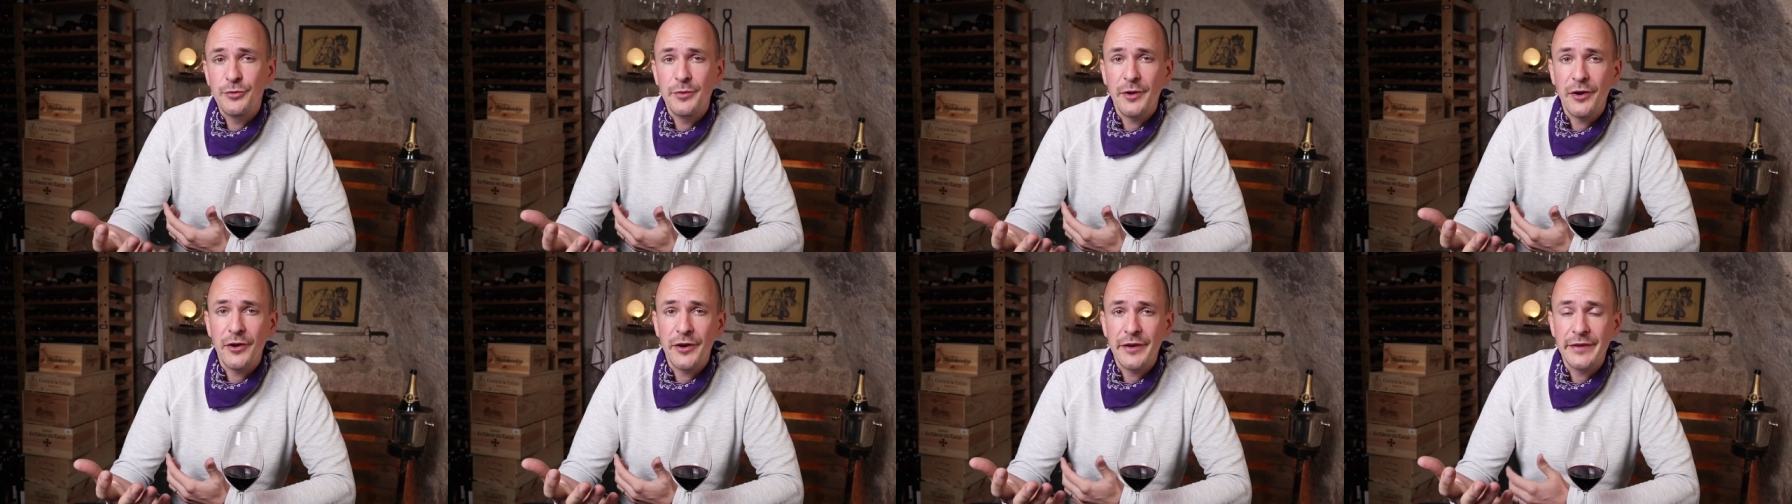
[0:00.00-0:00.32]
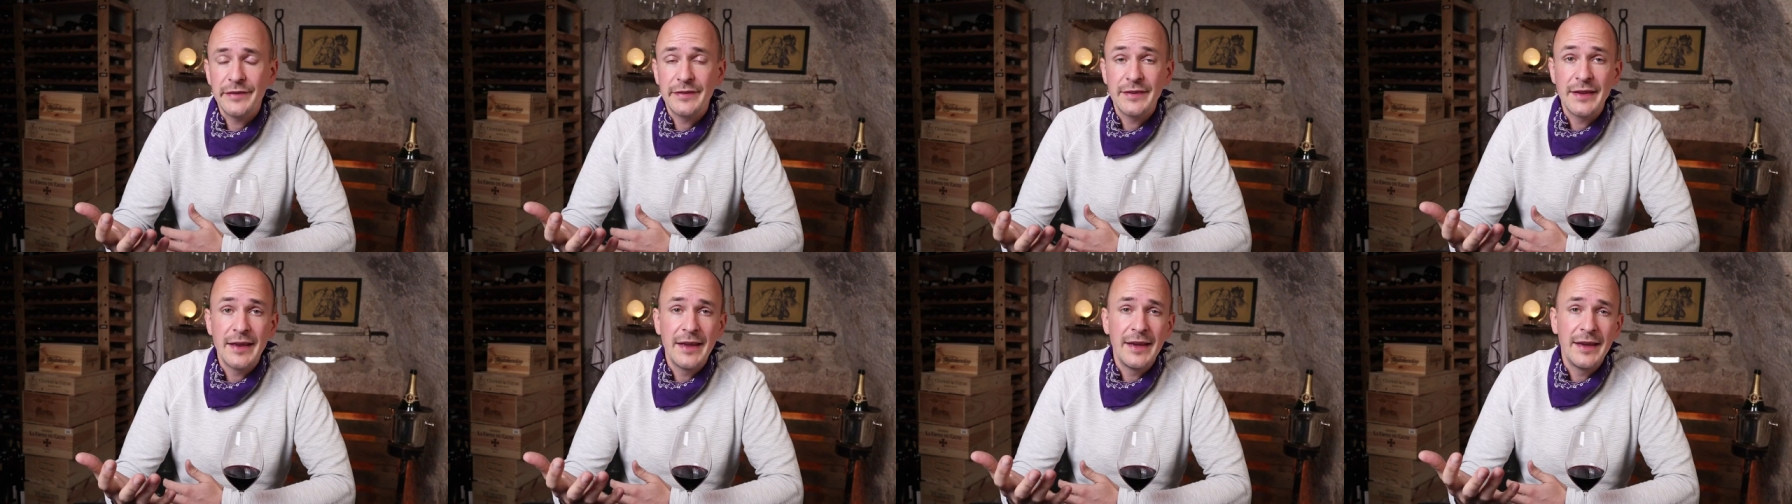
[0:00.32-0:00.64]
to be
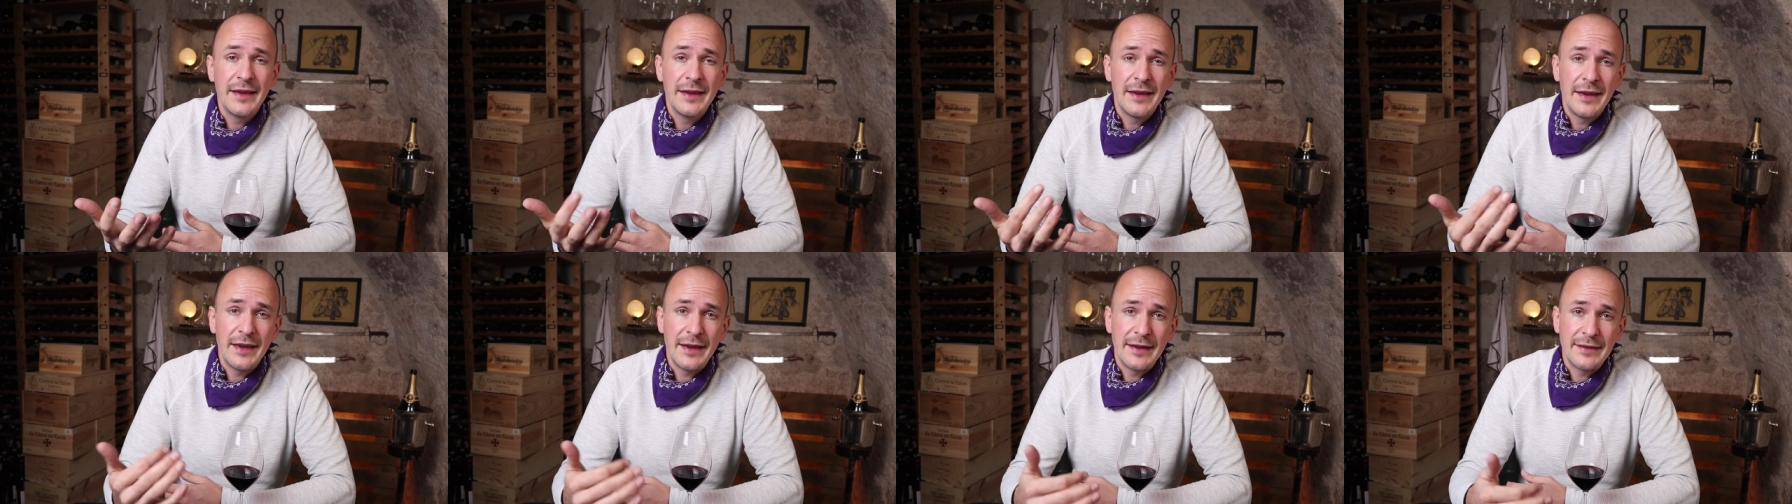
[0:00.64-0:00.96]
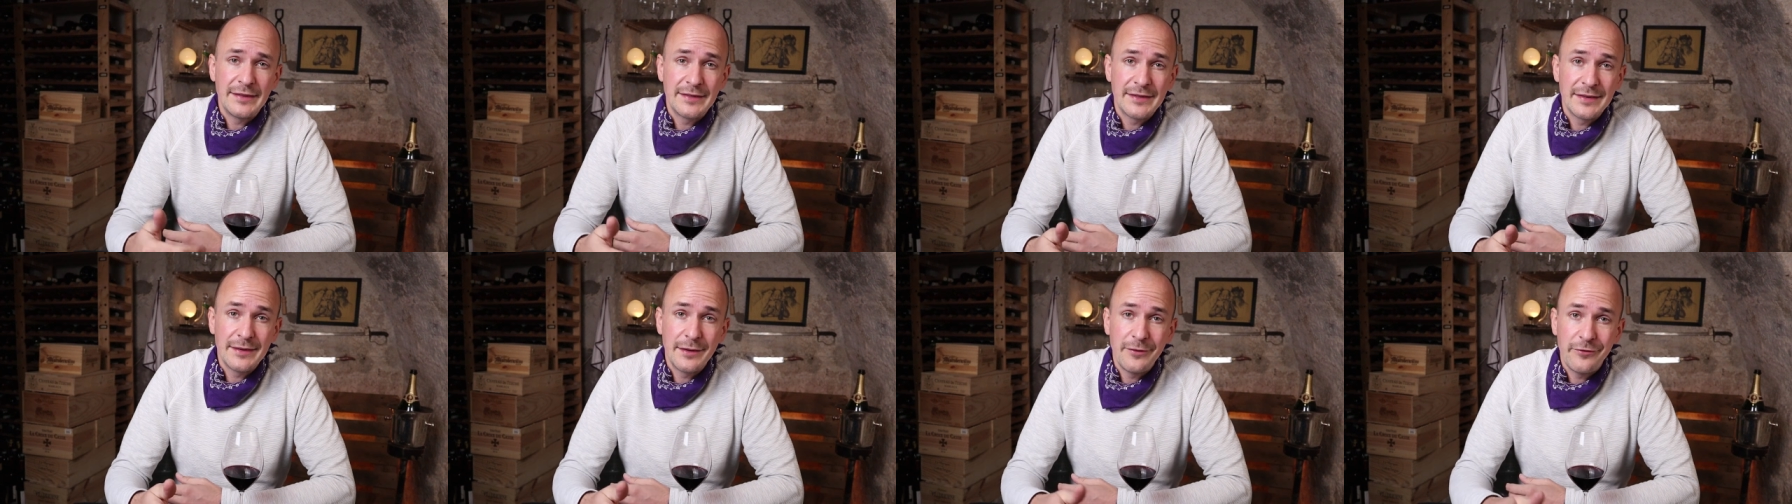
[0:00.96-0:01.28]
honest,
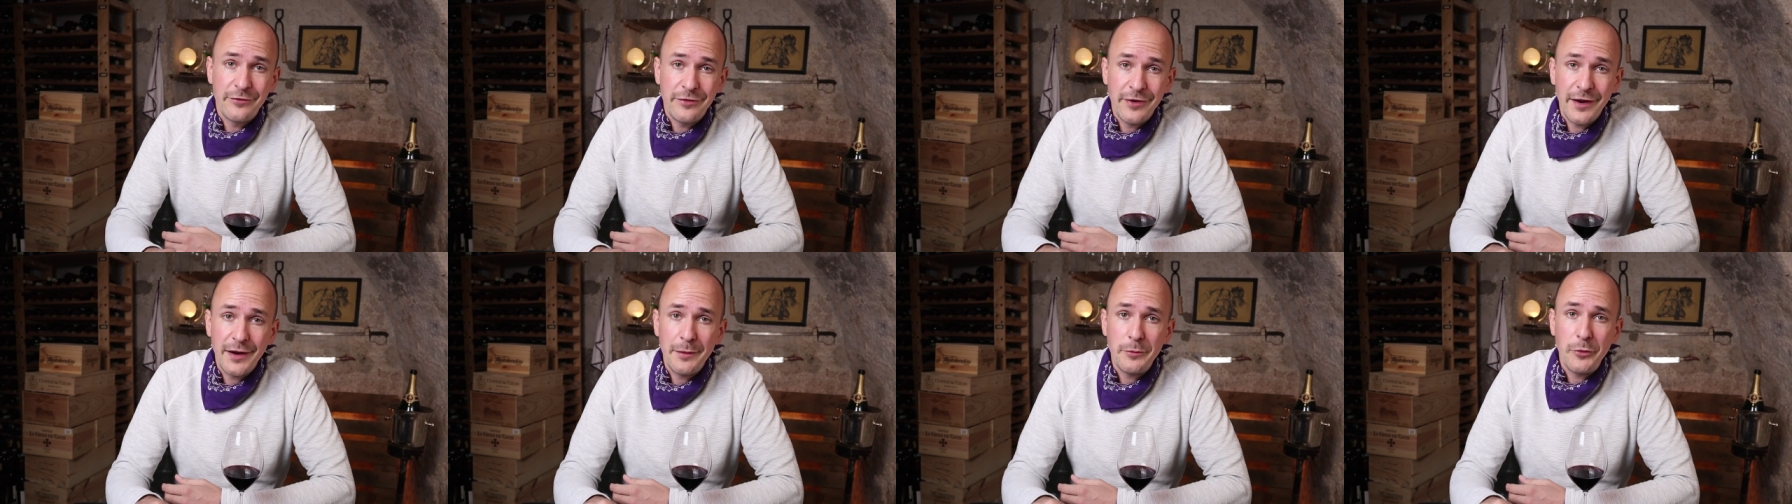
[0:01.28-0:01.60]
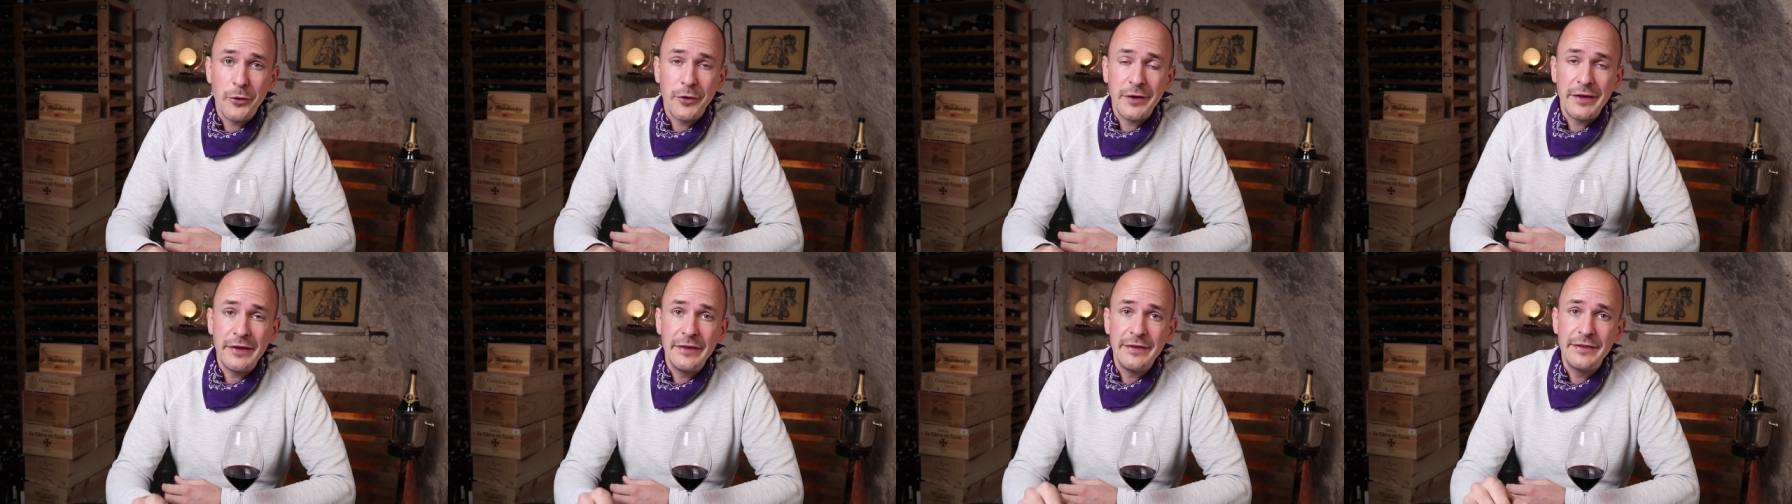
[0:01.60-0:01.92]
it's far
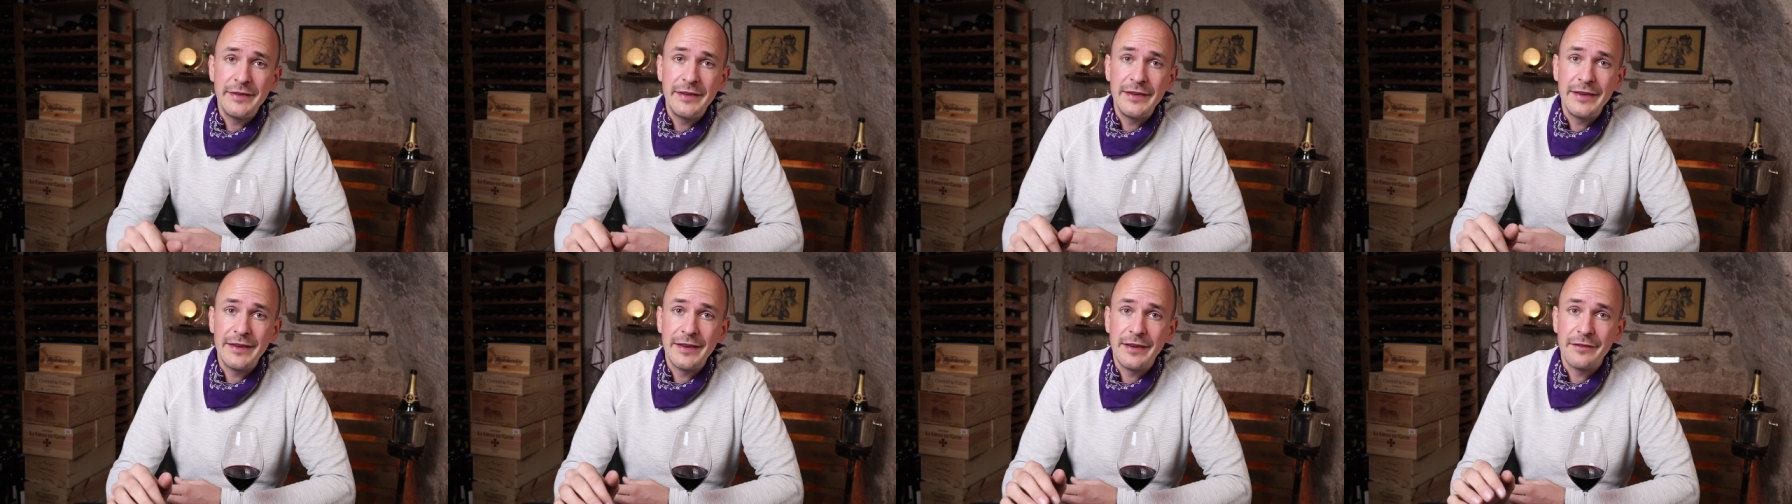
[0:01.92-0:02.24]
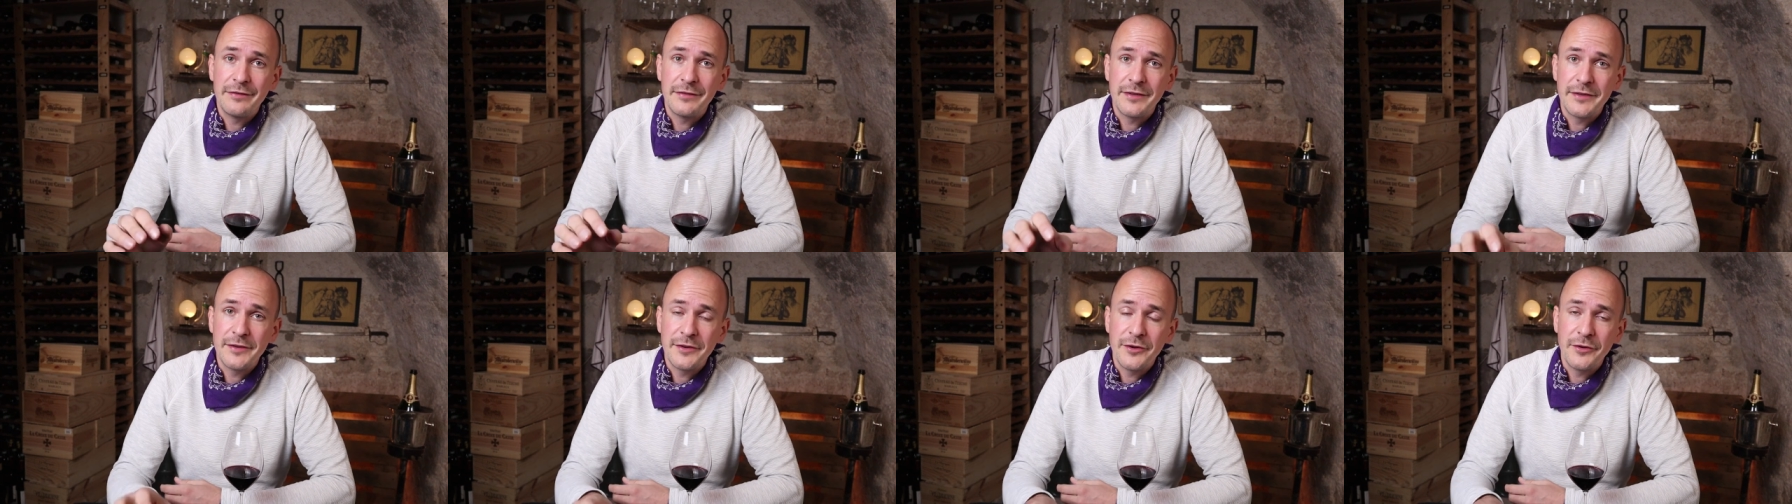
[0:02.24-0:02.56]
more easy
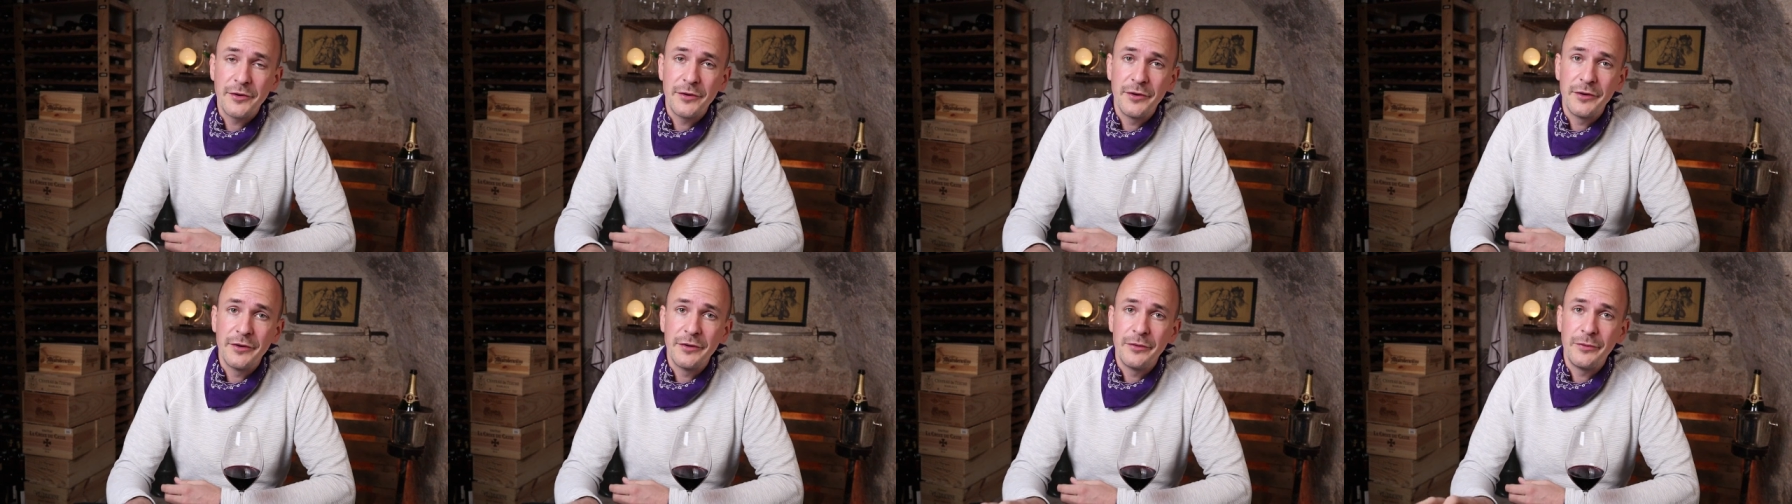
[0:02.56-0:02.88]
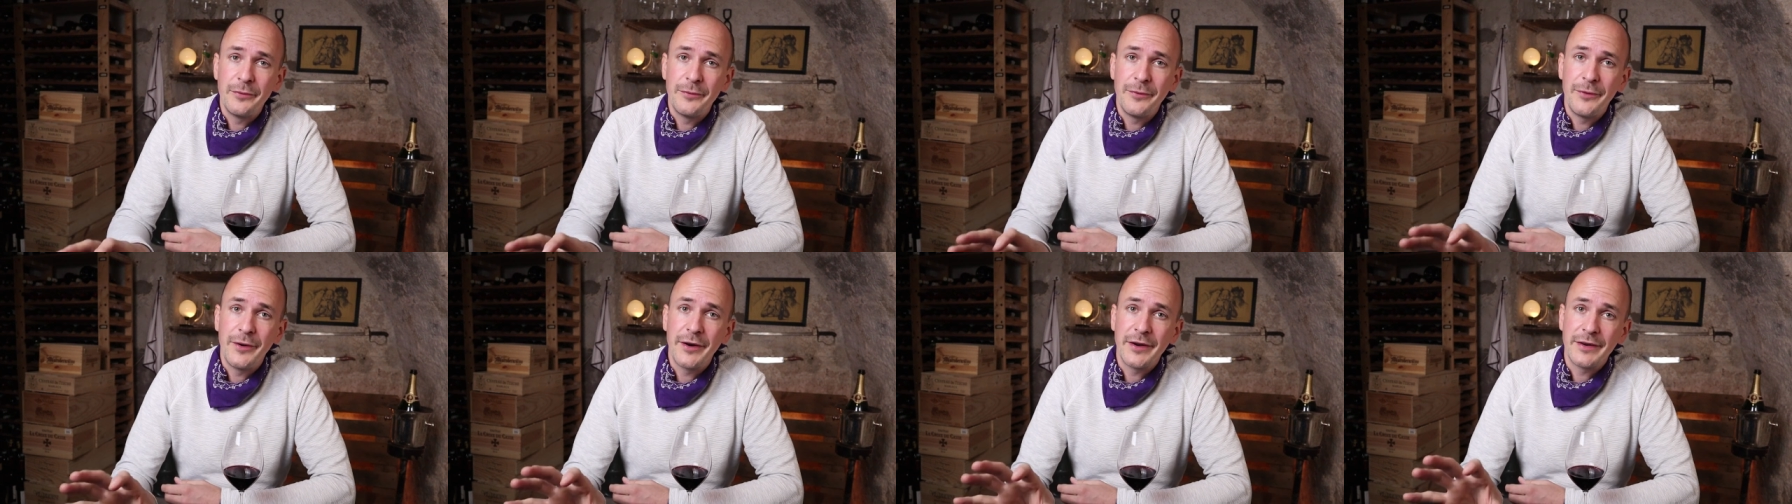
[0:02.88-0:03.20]
if you know
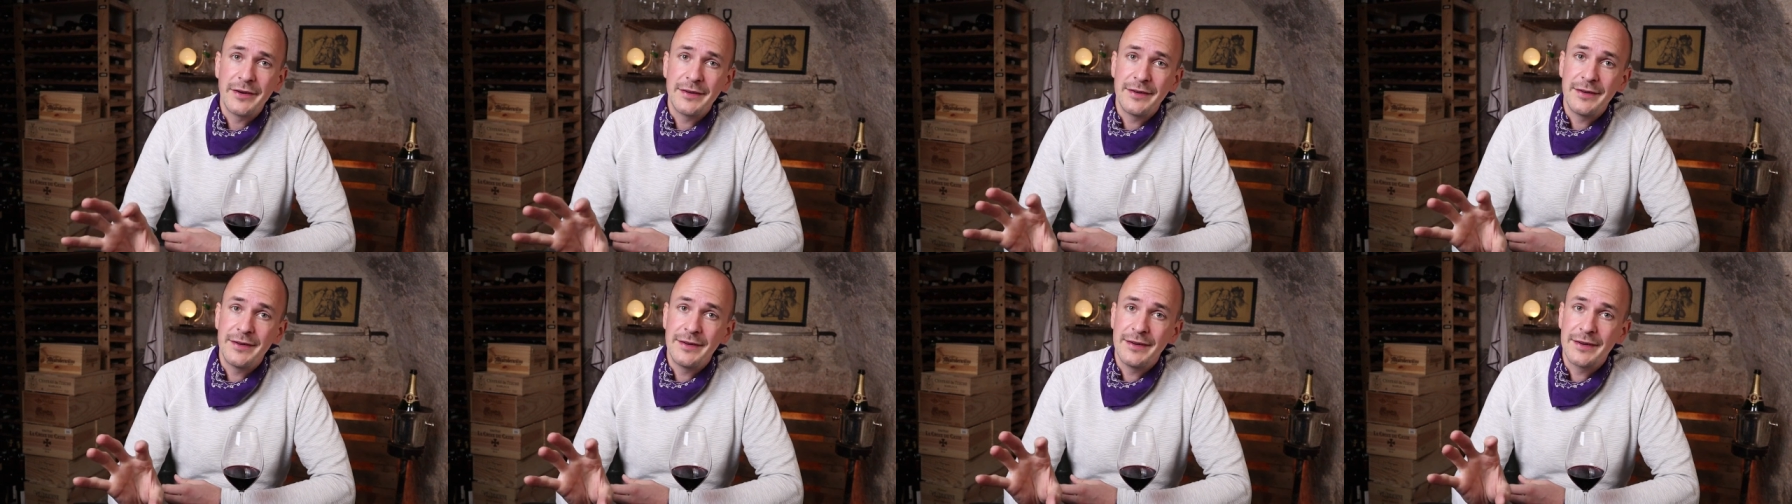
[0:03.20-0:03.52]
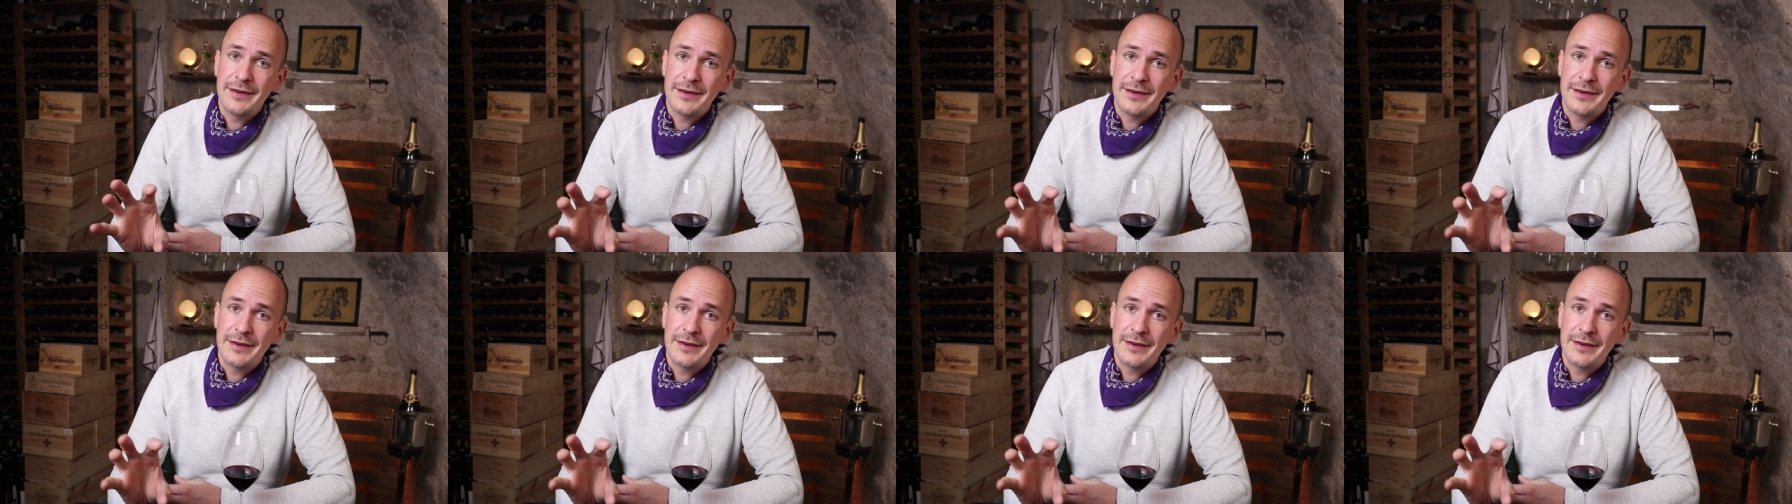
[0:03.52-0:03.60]
what